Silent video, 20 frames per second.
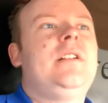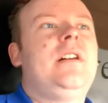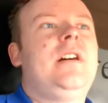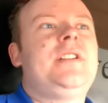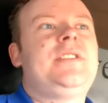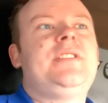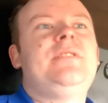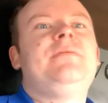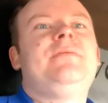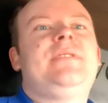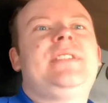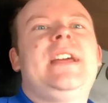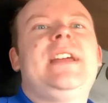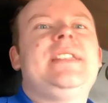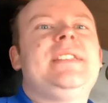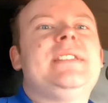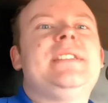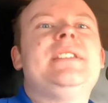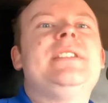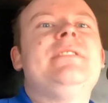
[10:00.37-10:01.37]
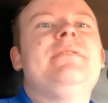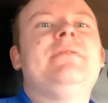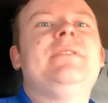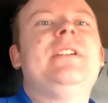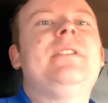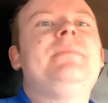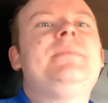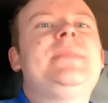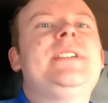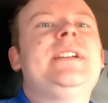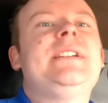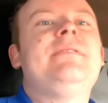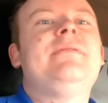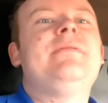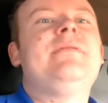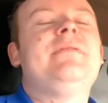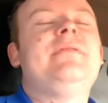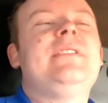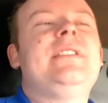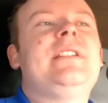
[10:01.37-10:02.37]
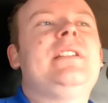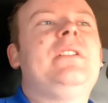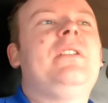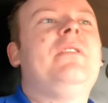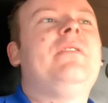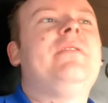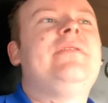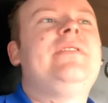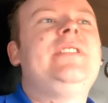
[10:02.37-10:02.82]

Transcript: I do tend to do an update in a lot of